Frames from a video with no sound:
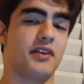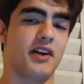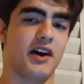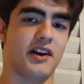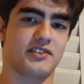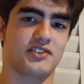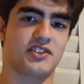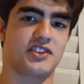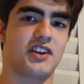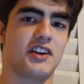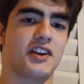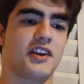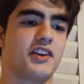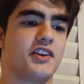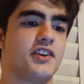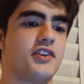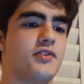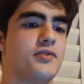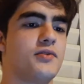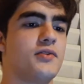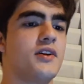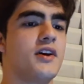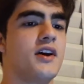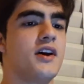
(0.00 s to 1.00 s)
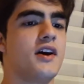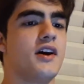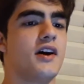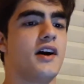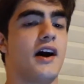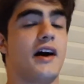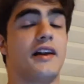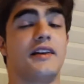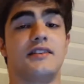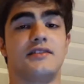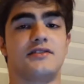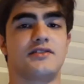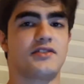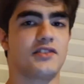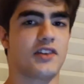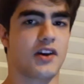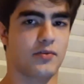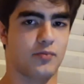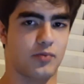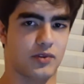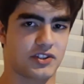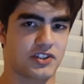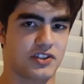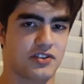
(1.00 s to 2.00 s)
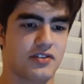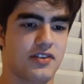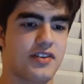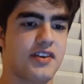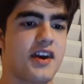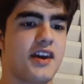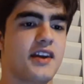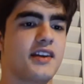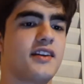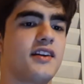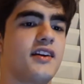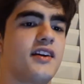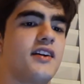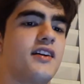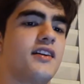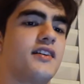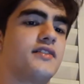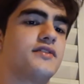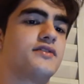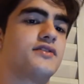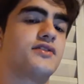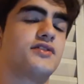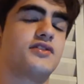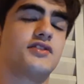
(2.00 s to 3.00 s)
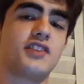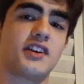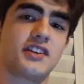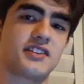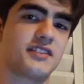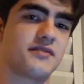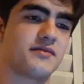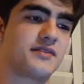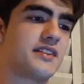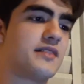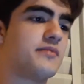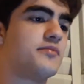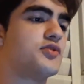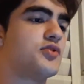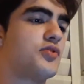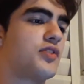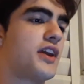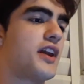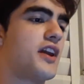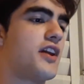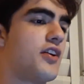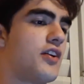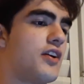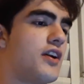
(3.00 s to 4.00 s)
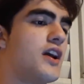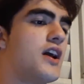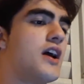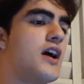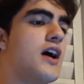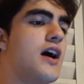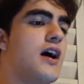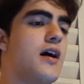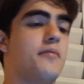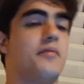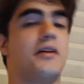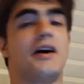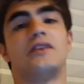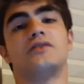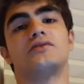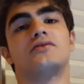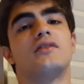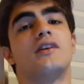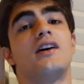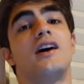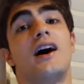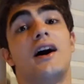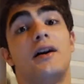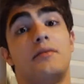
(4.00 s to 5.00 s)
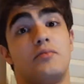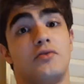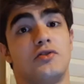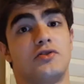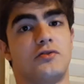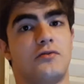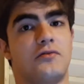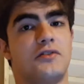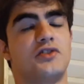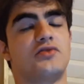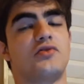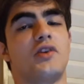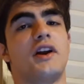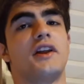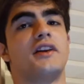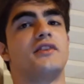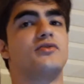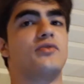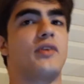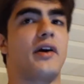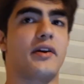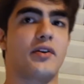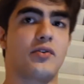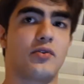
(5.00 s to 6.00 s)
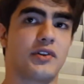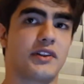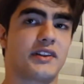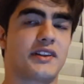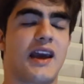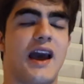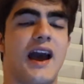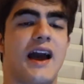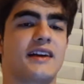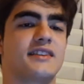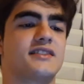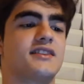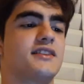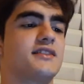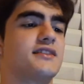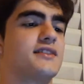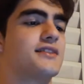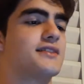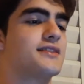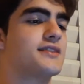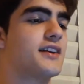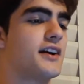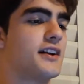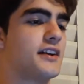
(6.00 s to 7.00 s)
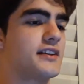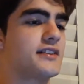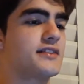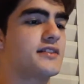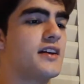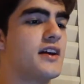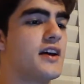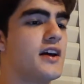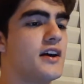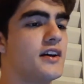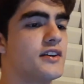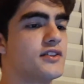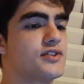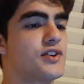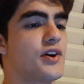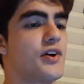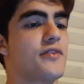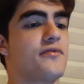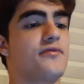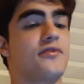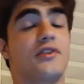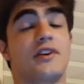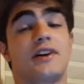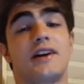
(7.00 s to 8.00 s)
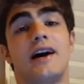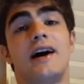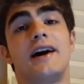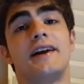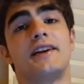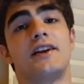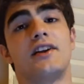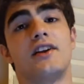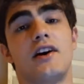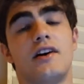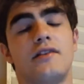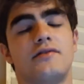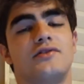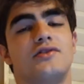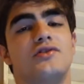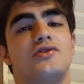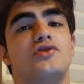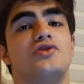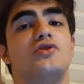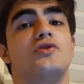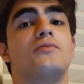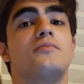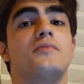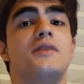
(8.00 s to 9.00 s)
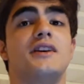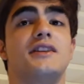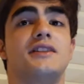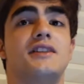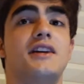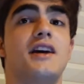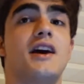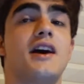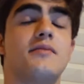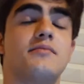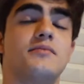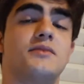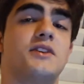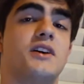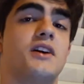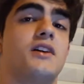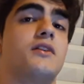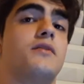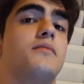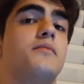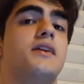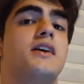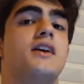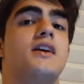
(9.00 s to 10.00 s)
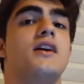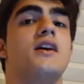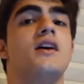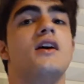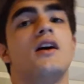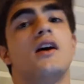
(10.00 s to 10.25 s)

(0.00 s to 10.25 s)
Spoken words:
not shitting you, and it's not what you think, doesn't seem to care about hypertrophy training, so I couldn't access the studies. So if you're kind enough to shoot me a DM telling me